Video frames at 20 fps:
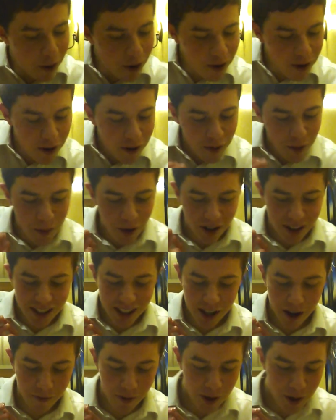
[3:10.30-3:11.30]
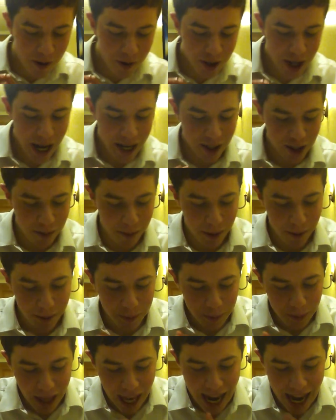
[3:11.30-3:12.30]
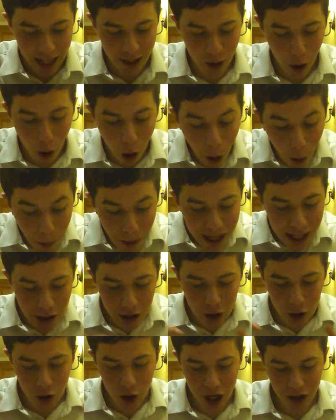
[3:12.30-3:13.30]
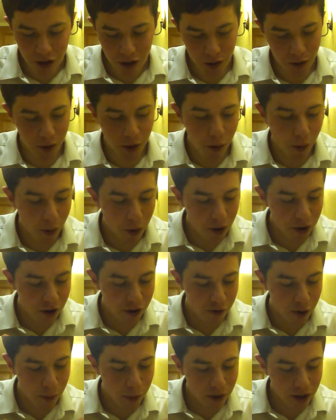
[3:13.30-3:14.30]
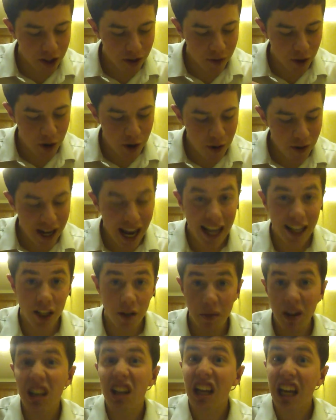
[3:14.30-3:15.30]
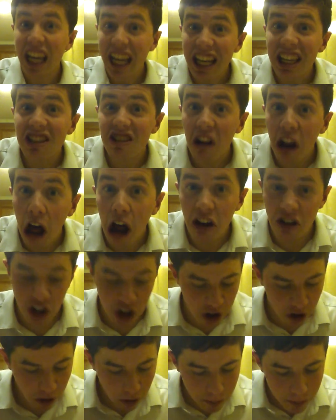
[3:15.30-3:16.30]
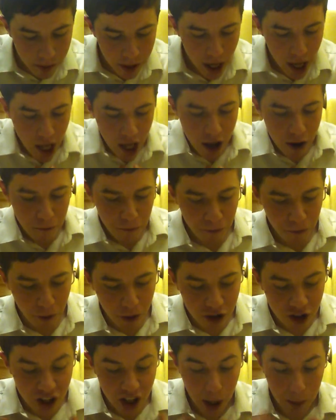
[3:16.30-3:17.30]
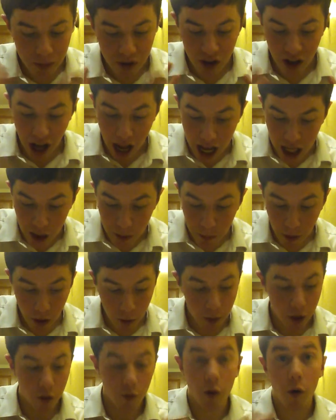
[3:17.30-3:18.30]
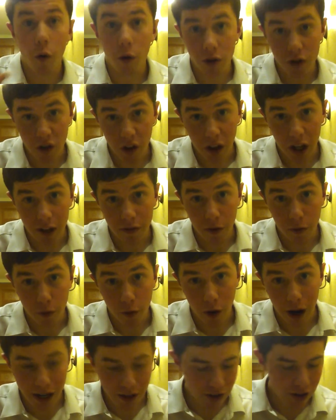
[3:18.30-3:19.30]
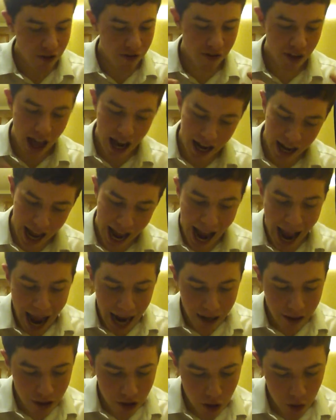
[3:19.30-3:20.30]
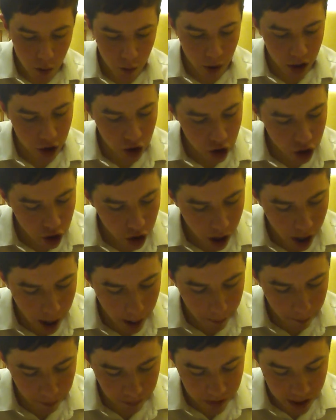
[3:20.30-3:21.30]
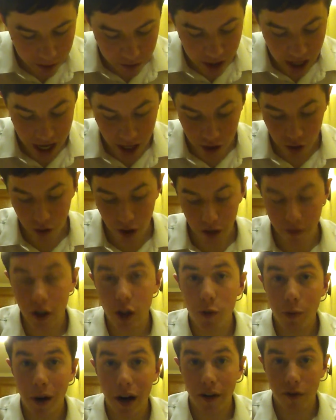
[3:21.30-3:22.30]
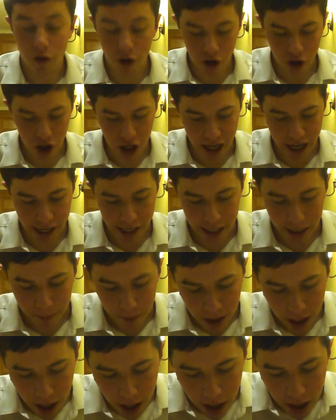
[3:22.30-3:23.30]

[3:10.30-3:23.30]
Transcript: order of the books of the New Testament. As already suggested, the order of the books of the New Testament is logical. First comes the Gospel, which records the life of Christ, then Acts, which gives the history of the spread of Christianity,